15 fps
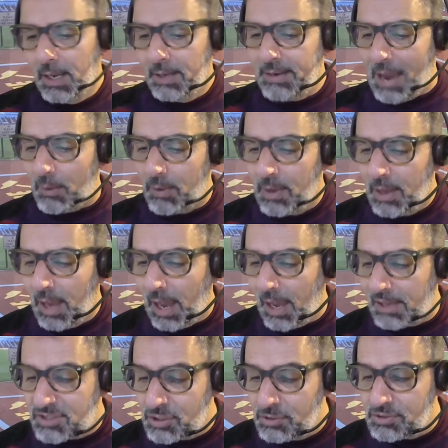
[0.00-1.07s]
Now,
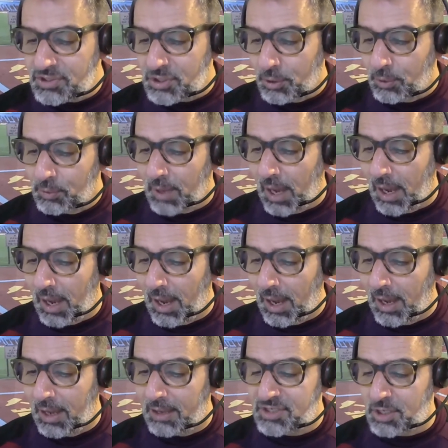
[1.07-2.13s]

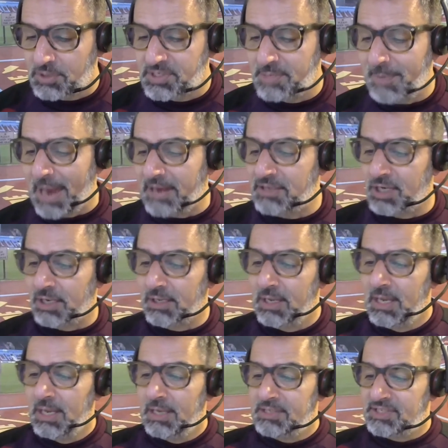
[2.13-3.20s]
Tuchel, Chelsea manager,
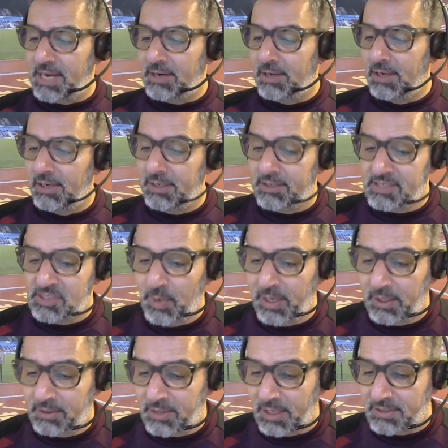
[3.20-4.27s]
said earlier this
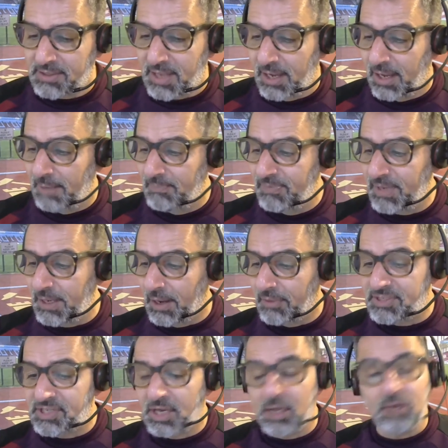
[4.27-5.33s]
week that
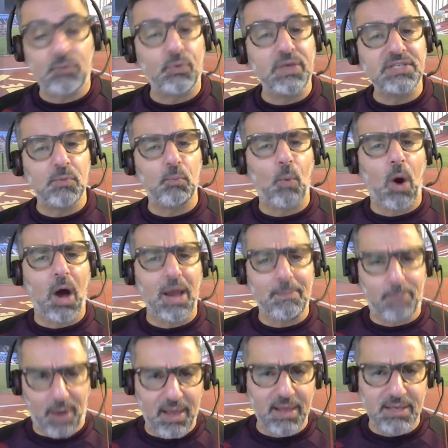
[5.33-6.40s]
there's a good reason why
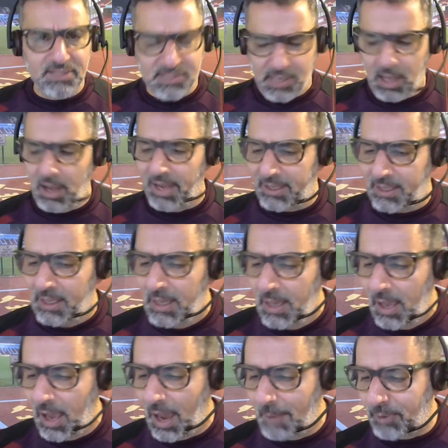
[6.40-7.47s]
players like
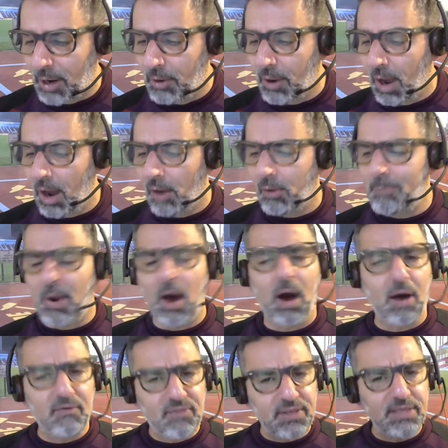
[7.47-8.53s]
Broja are
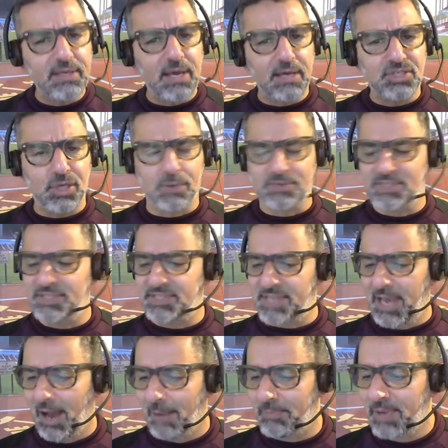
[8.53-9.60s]
part of the Chelsea
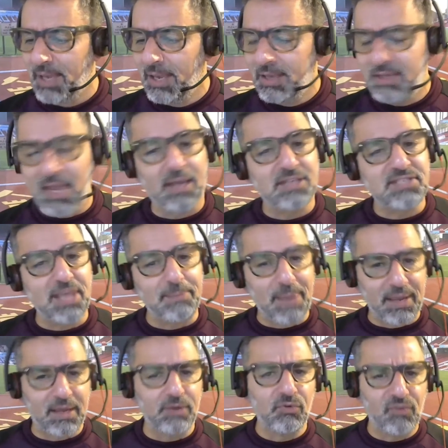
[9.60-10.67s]
setup. Yeah, because they
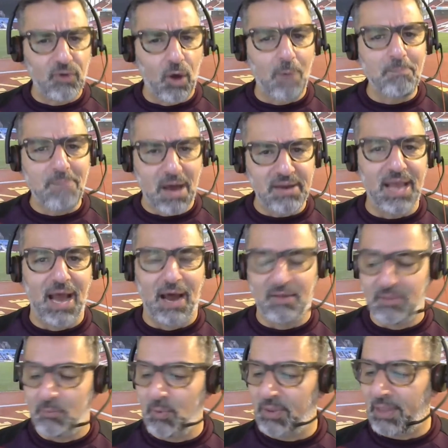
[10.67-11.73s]
make an awful lot of money out of
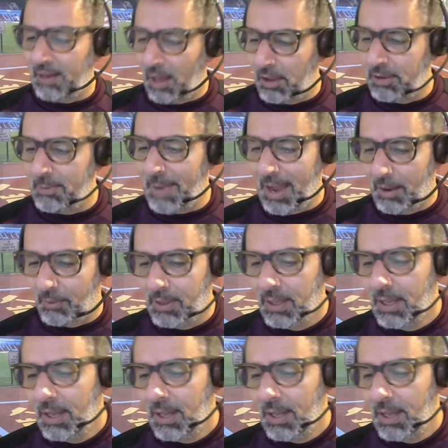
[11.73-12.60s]
them when they loan them out.